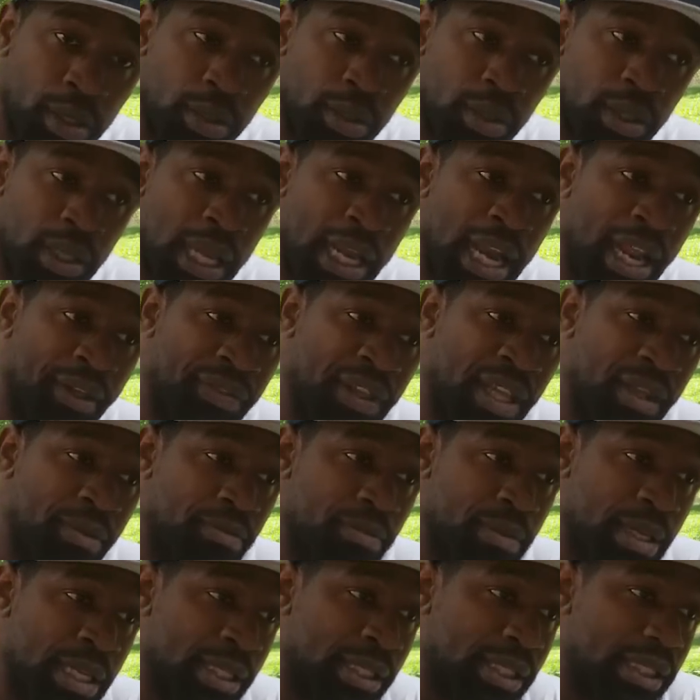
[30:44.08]
and I
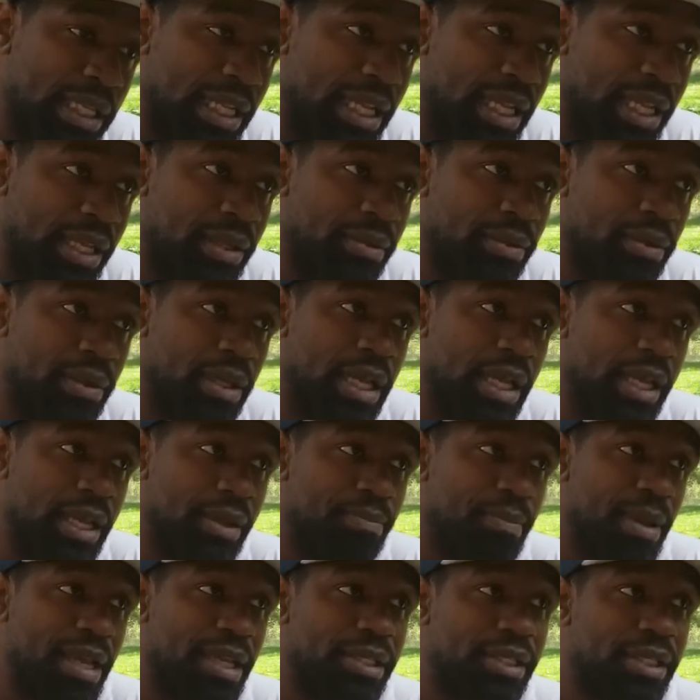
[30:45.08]
think me and City,
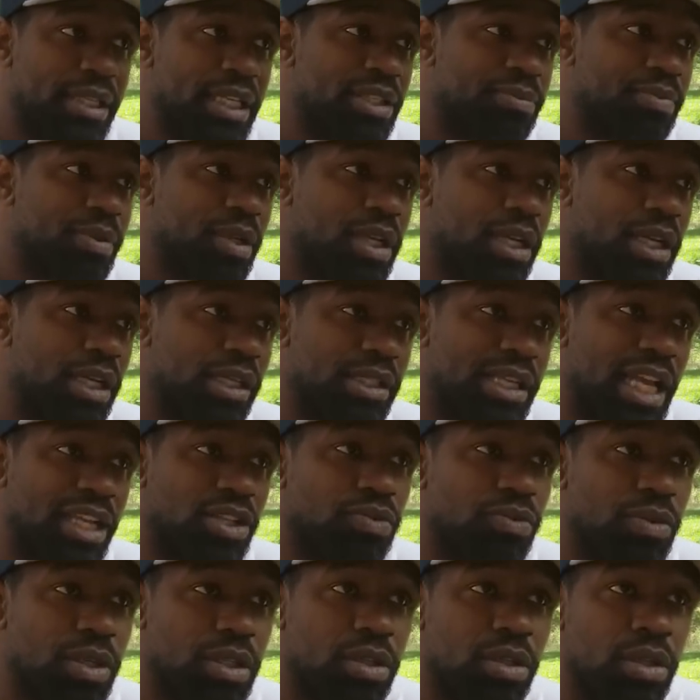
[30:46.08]
it makes sense because
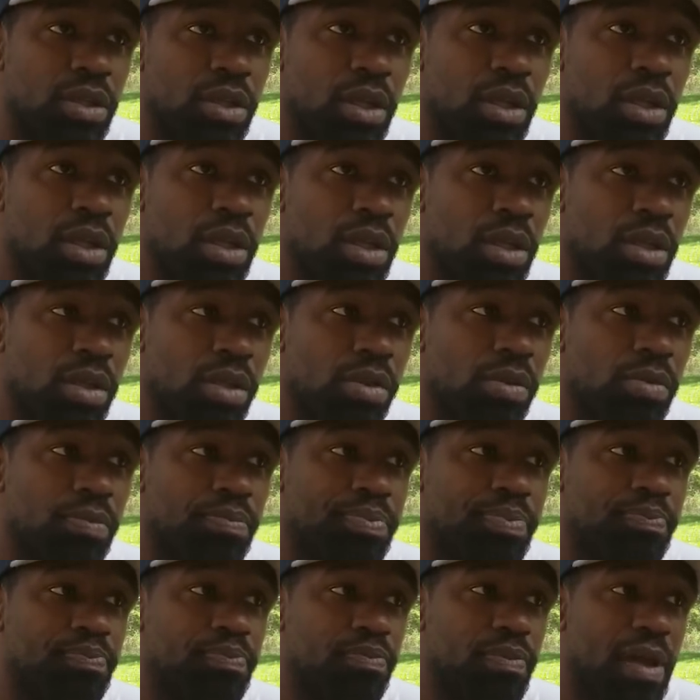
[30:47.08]
that's what
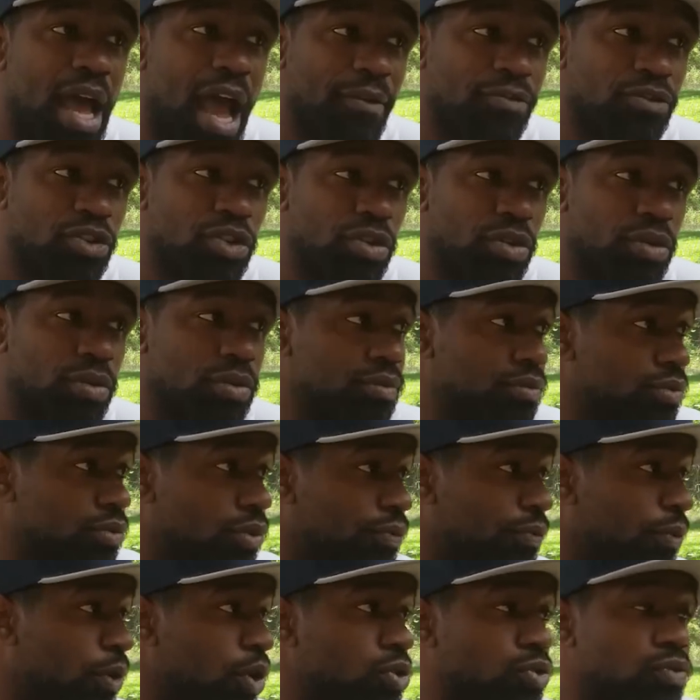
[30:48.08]
after the
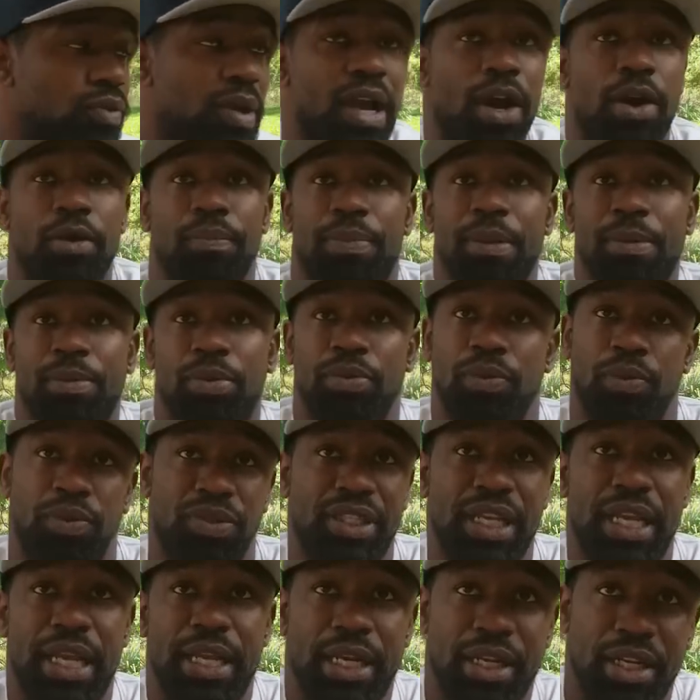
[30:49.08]
first round people were
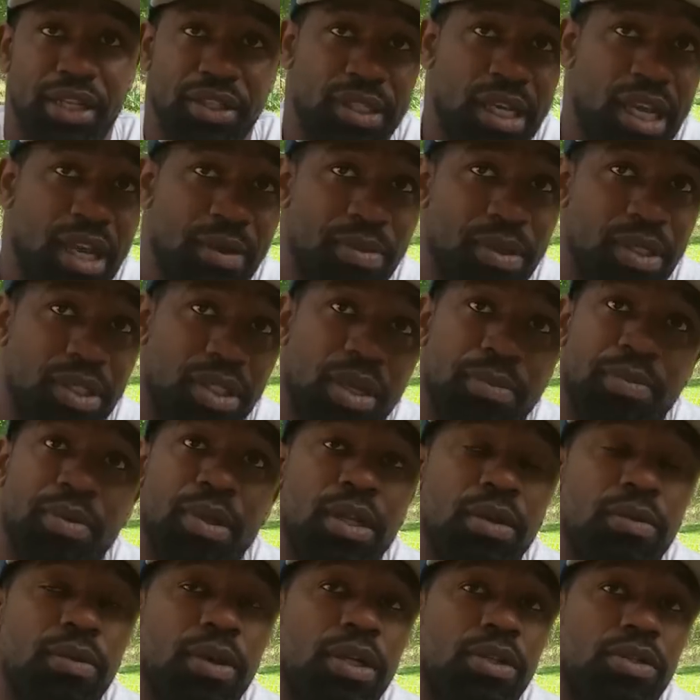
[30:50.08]
seen in the championship
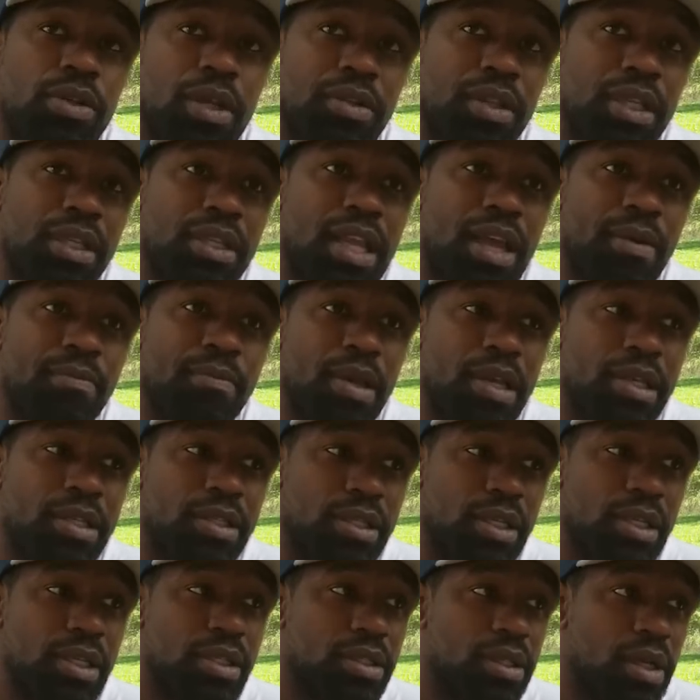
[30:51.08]
anyway. So I think that makes
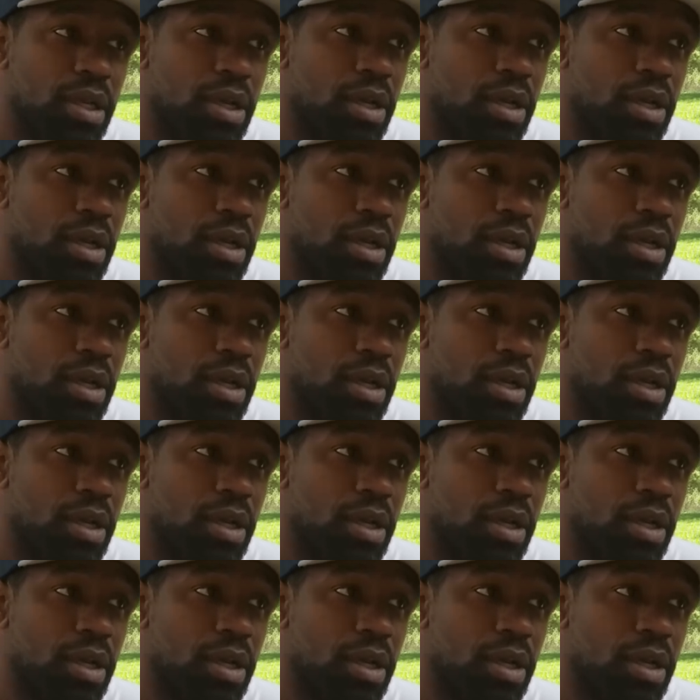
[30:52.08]
sense.